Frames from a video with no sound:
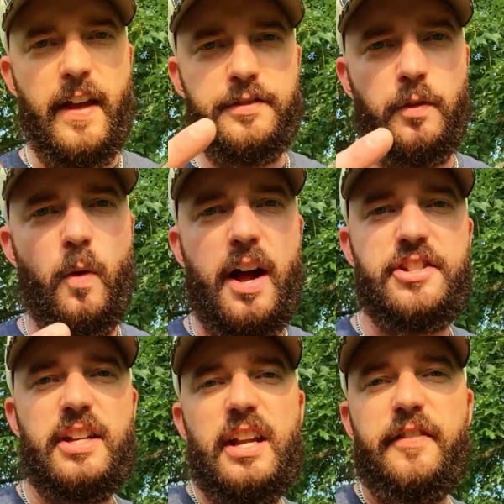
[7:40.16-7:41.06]
Thanks for
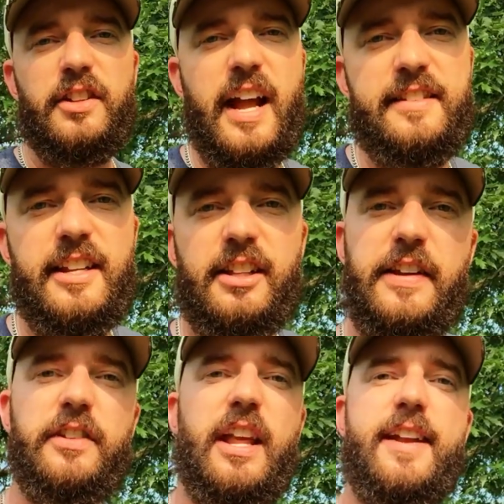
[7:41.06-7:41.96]
watching. If you liked it,
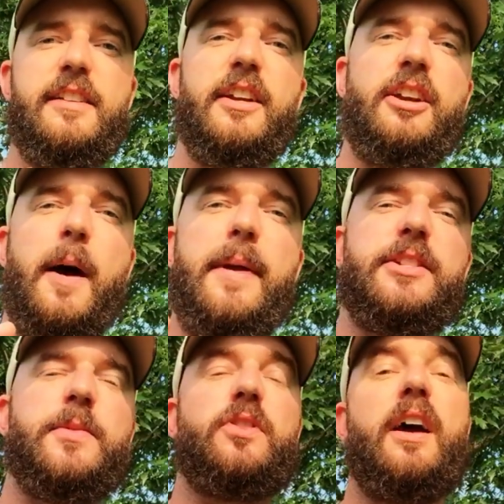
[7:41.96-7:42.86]
leave a like,
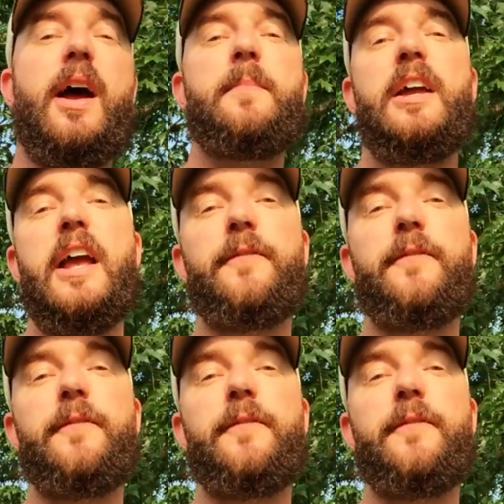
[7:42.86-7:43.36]
comment, subscribe.